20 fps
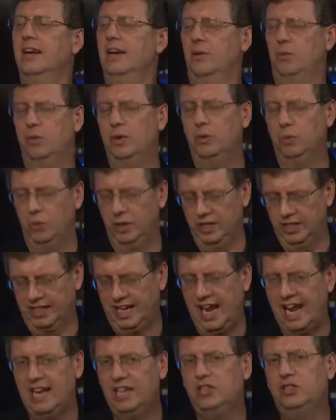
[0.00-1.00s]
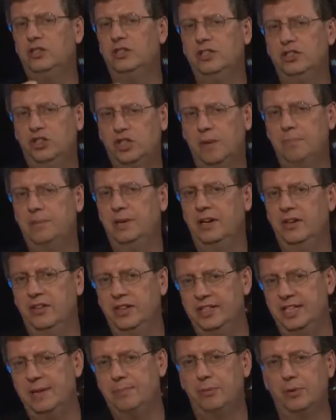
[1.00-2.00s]
We we occasionally jump into the
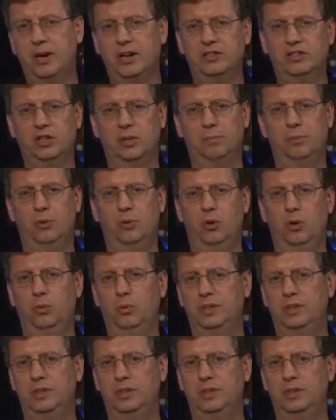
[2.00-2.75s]
deeper ends of the pool.